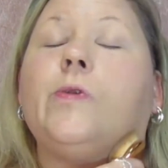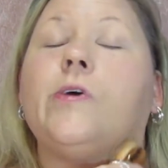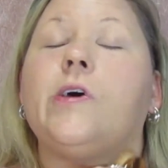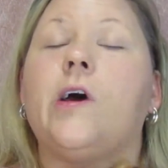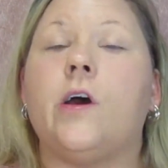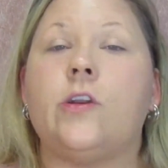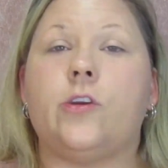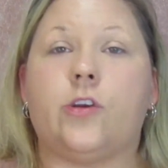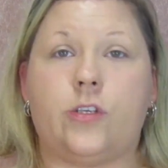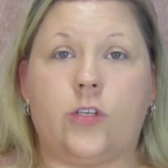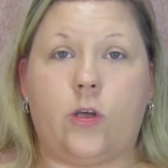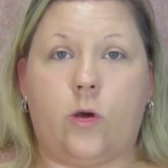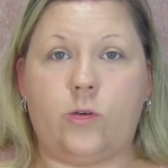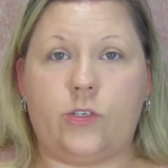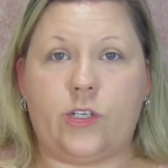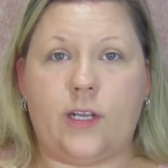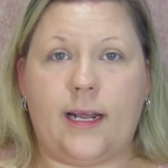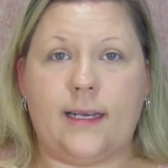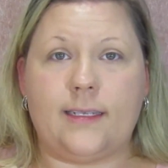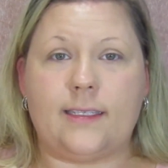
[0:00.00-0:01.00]
undertone,
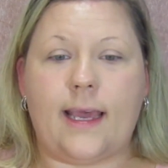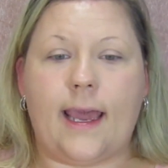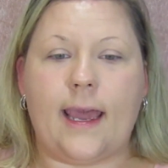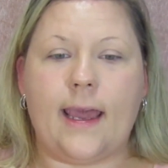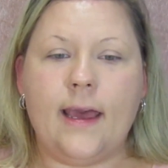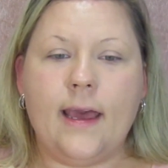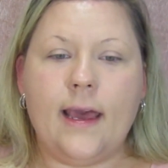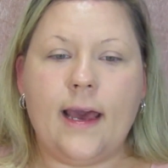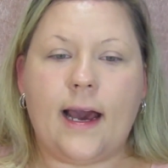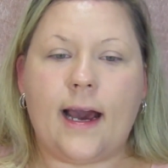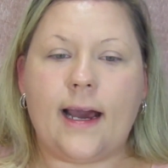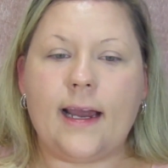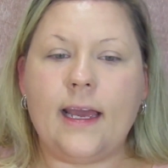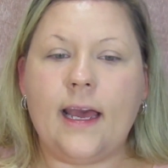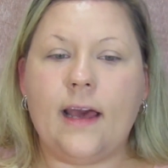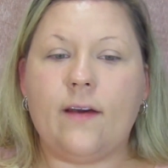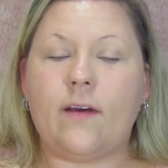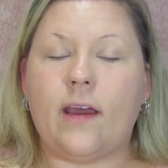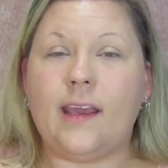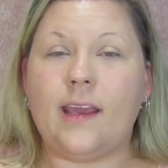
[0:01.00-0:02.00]
should I say. I
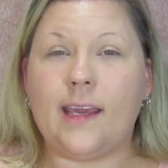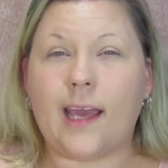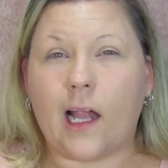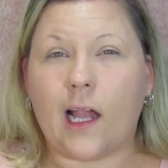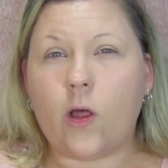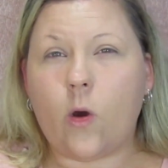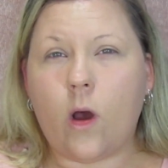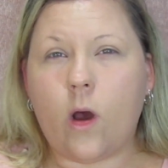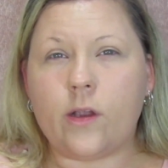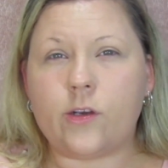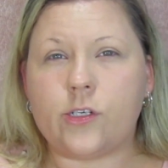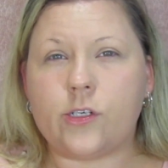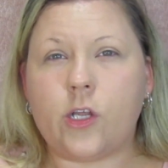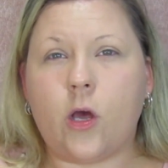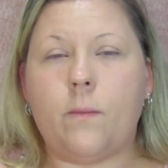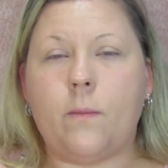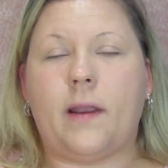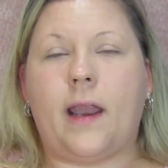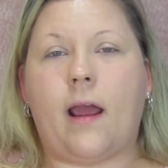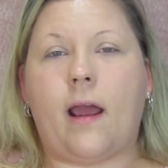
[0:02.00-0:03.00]
have a yellow
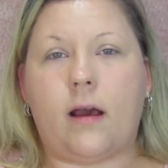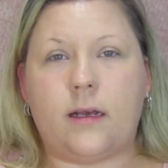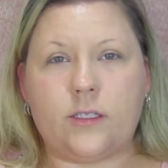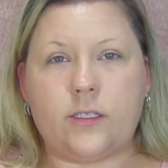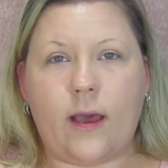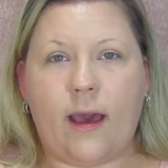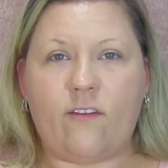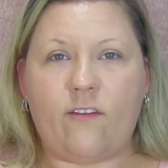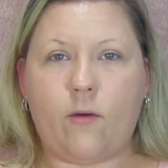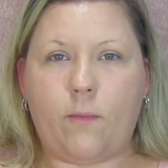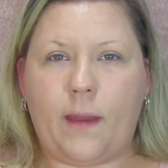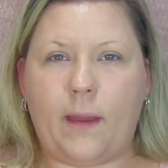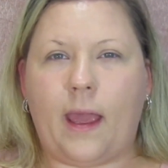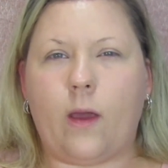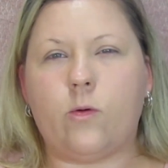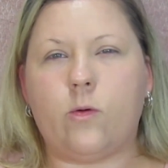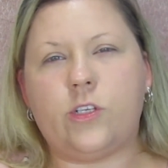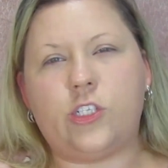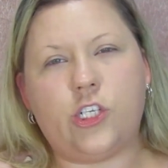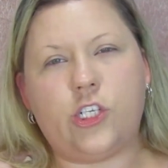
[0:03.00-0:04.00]
undertone, but I also have a pink,
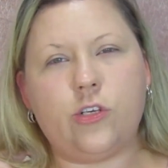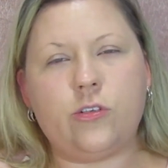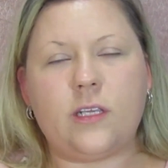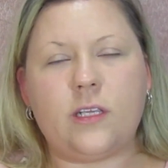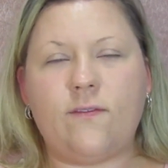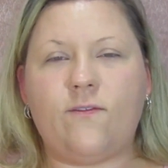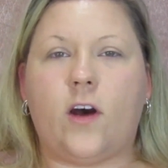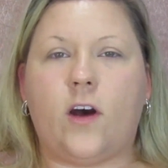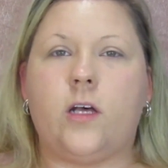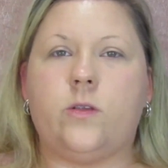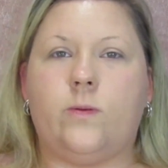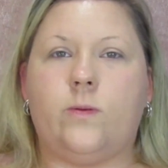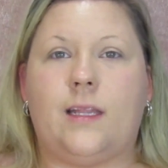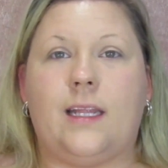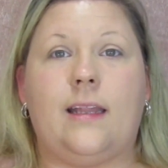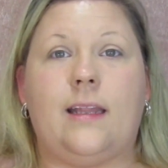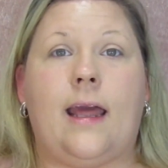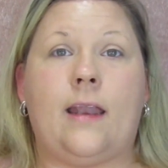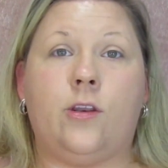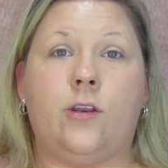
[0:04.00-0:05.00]
which usually falls
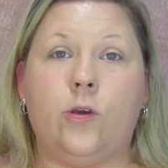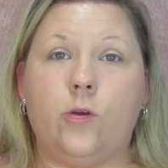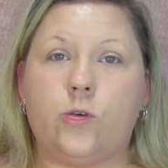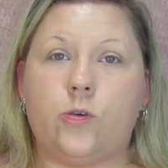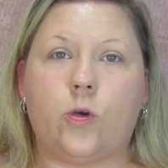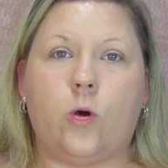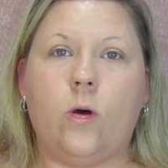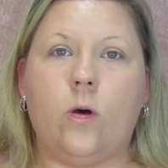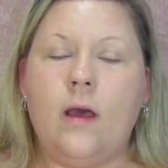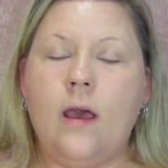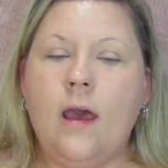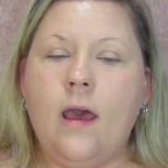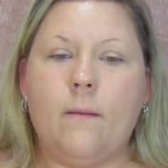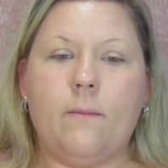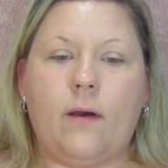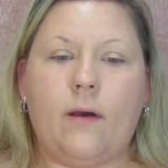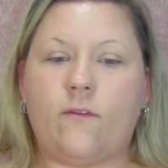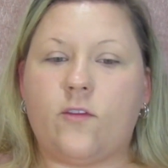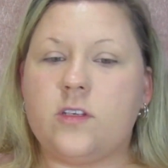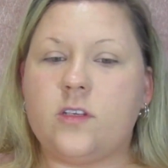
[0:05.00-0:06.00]
within that neutral,
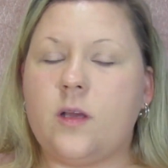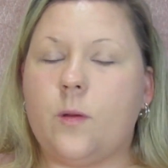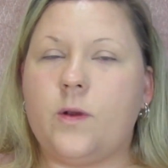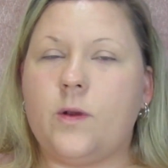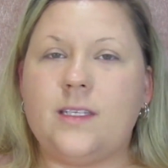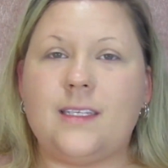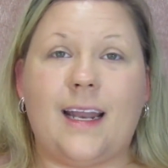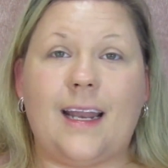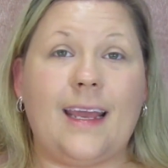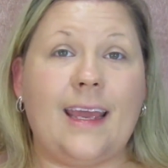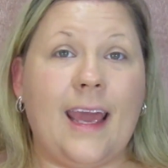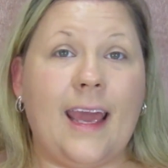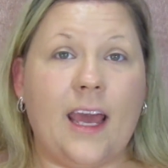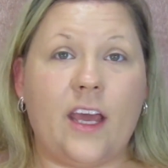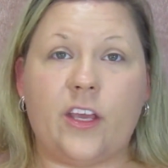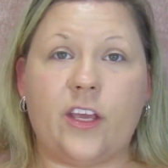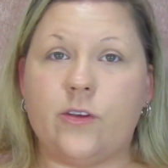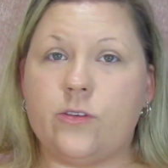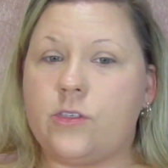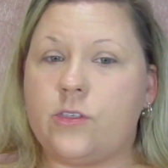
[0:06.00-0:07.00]
but for some reason I
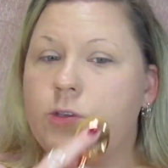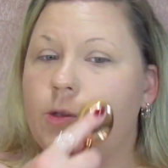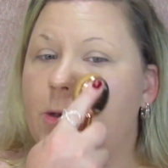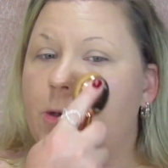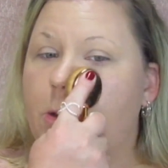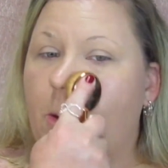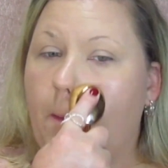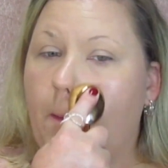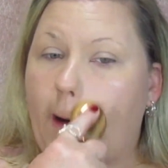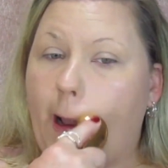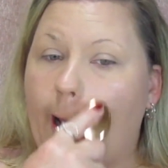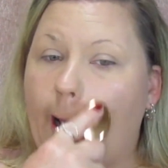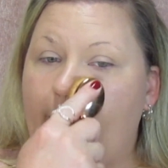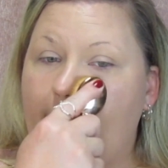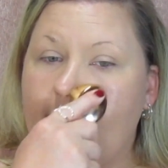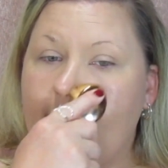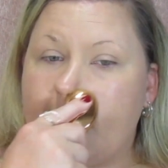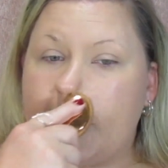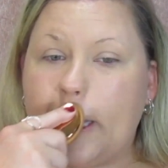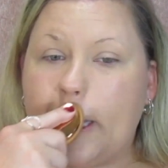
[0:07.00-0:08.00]
can't use neutral
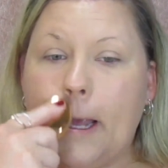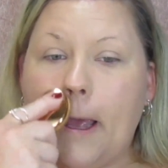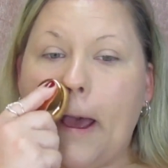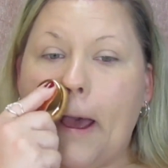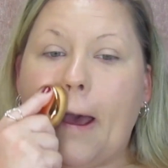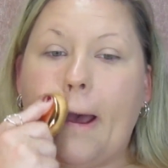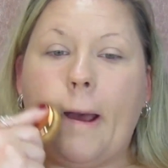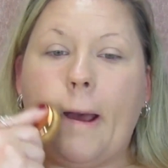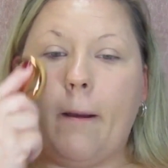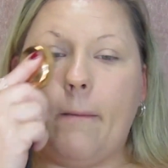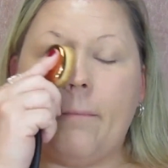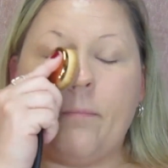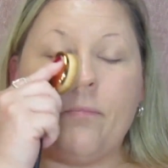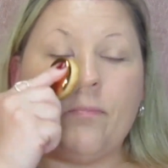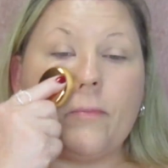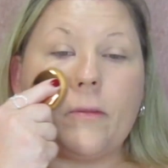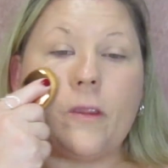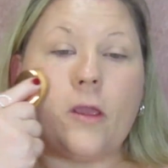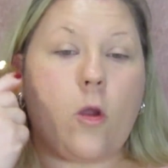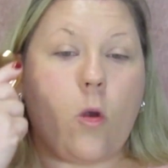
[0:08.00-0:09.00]
product.
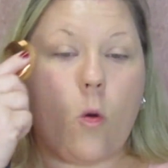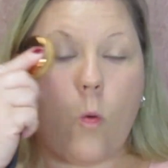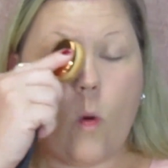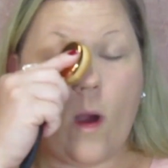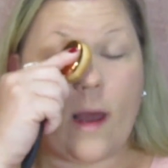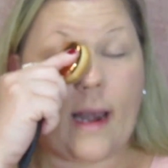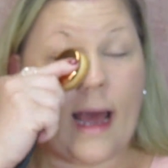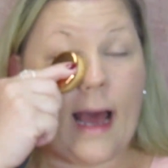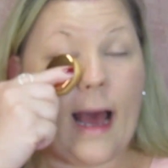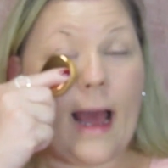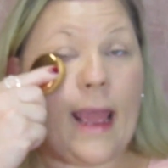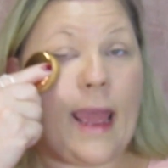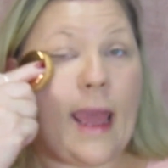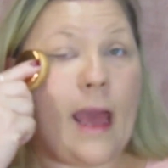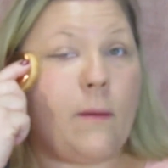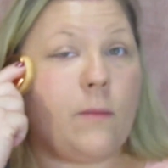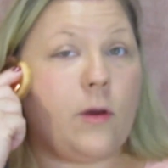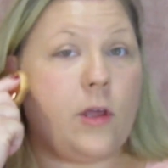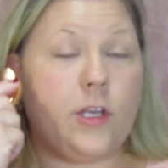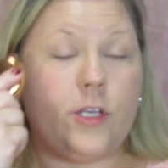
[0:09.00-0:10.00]
What I
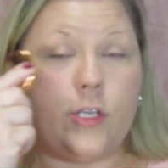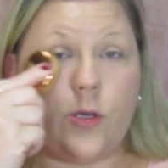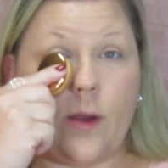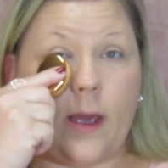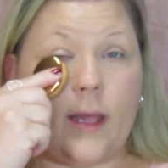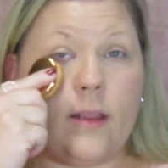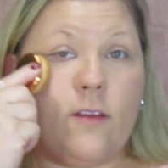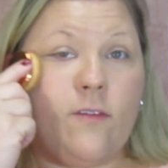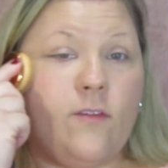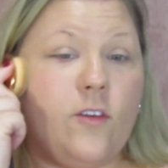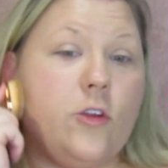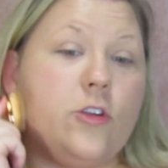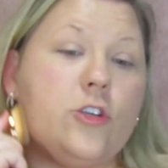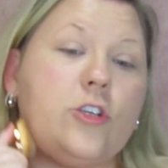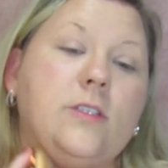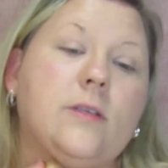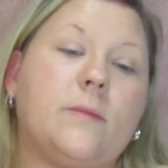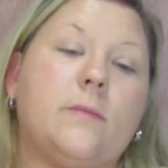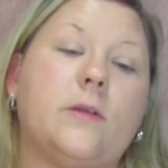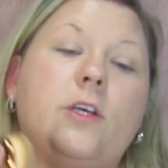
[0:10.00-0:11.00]
am going to do in the future
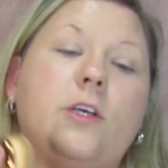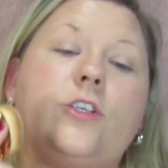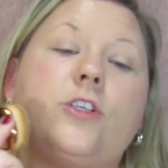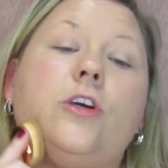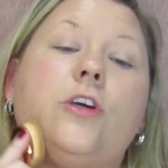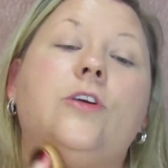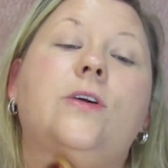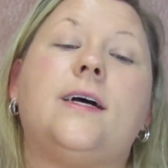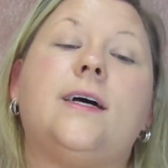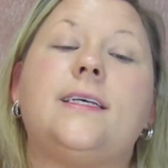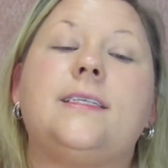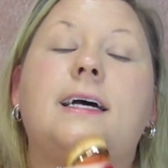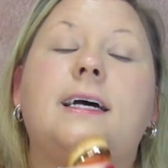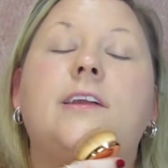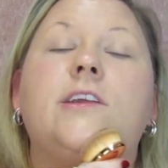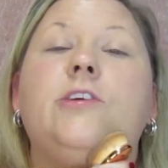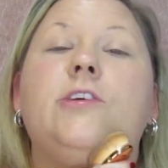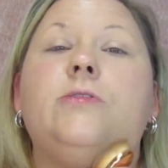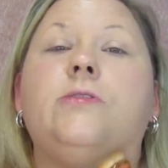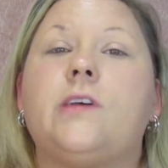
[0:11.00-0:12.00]
is I'm going to show you guys how
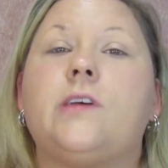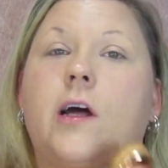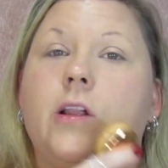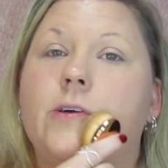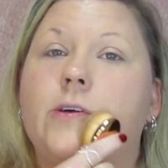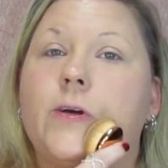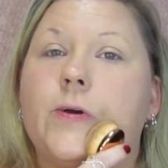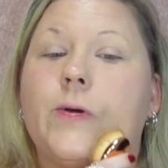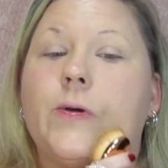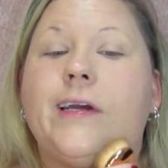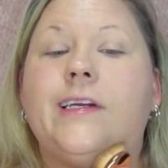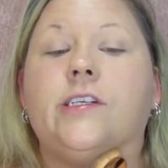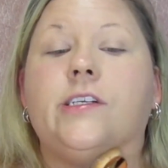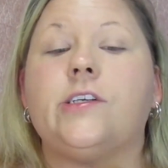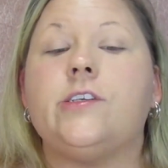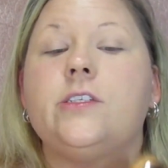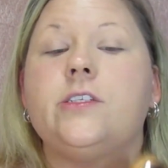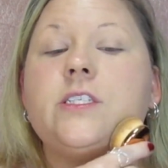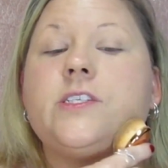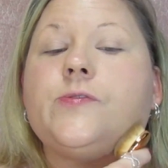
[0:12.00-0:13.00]
to use color
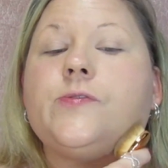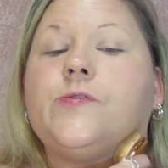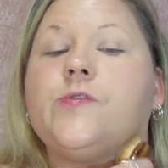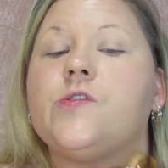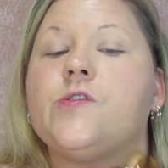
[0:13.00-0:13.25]
correctors